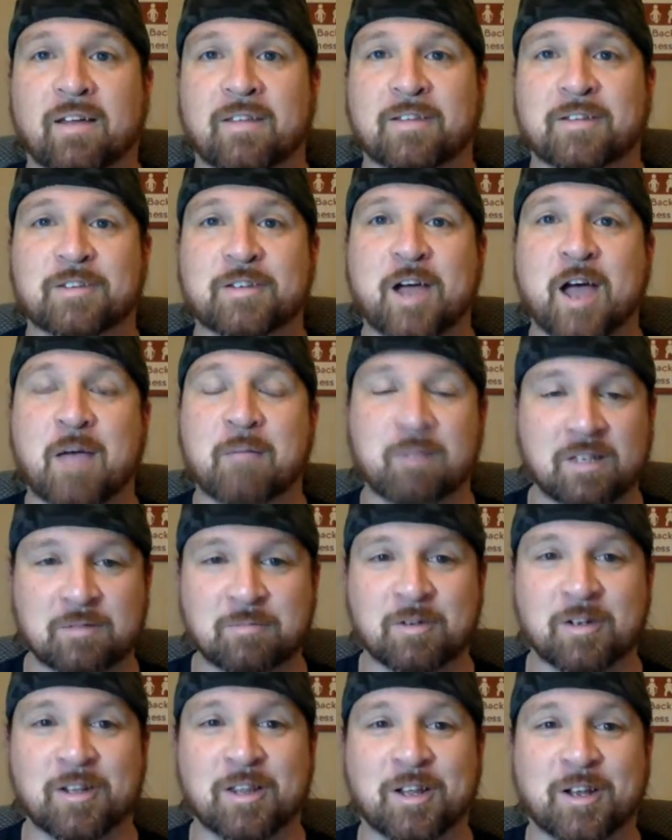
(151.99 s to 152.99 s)
The timing's
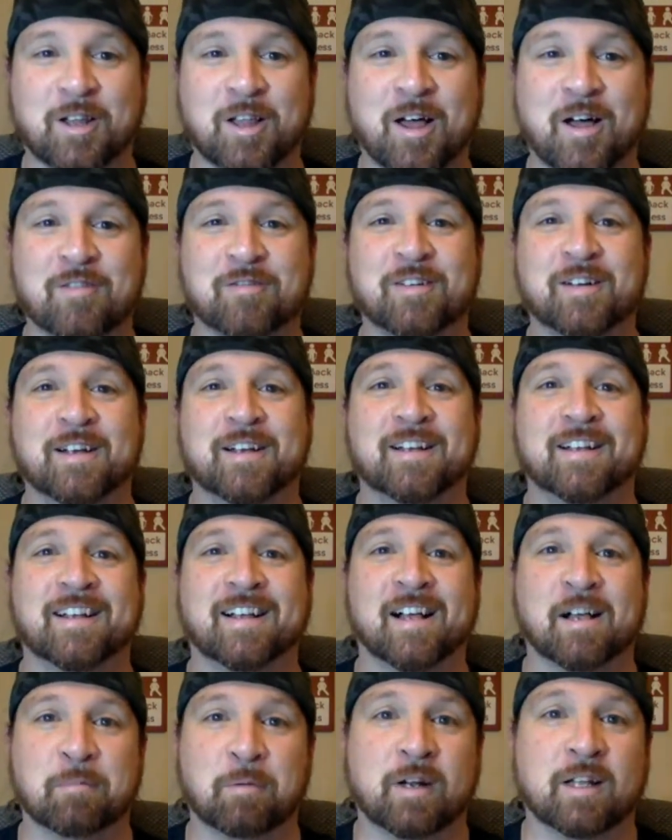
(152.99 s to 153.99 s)
been a little off,
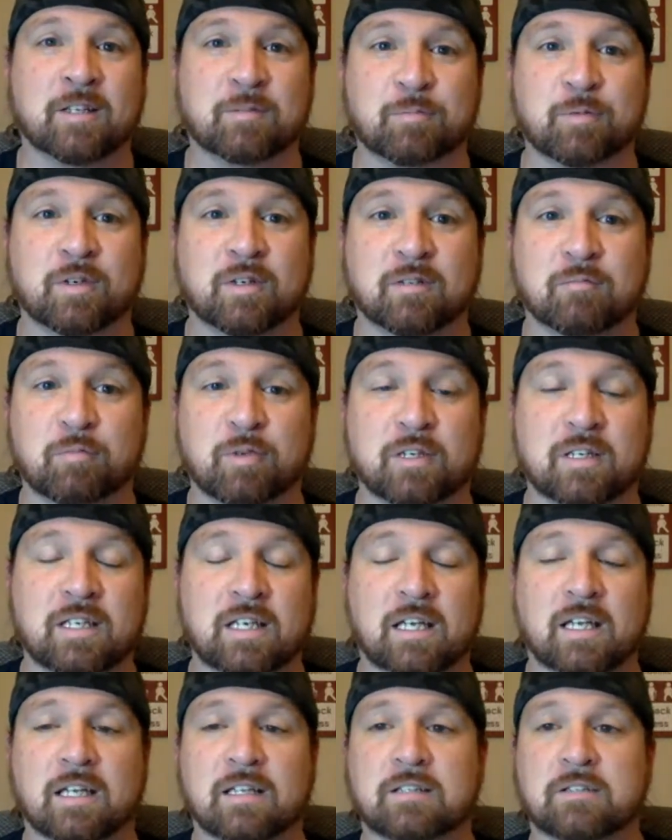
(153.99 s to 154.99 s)
but it's been
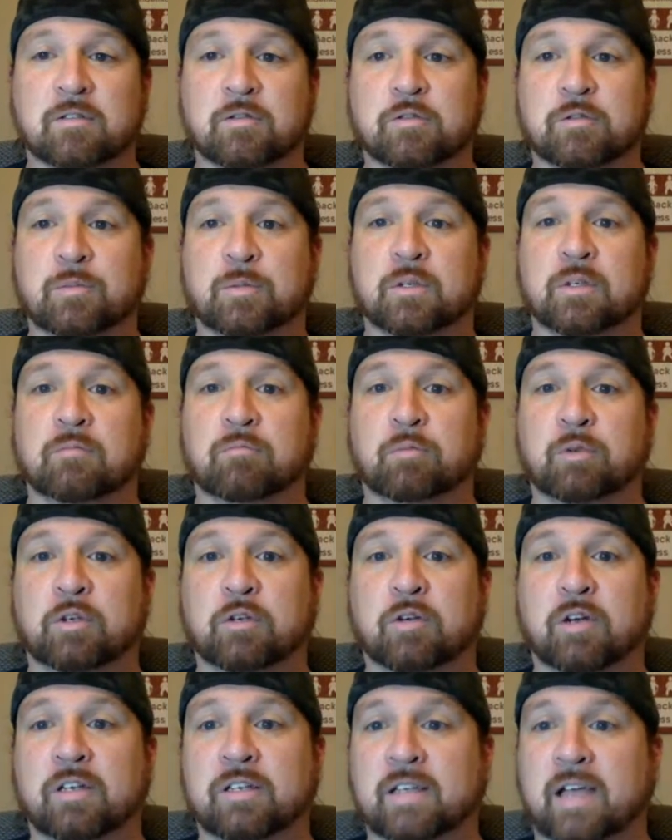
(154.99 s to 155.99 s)
needed. So it's been
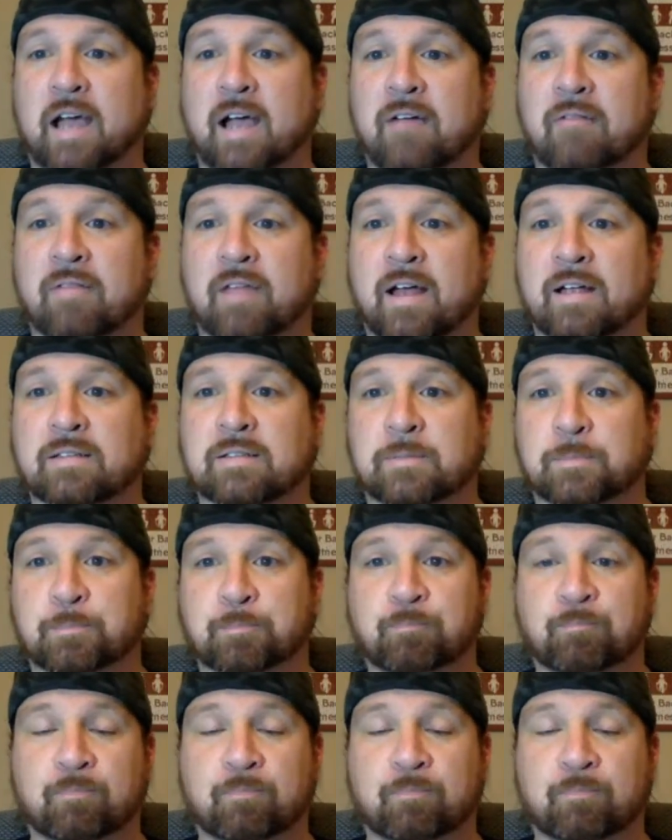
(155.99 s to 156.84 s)
great to have that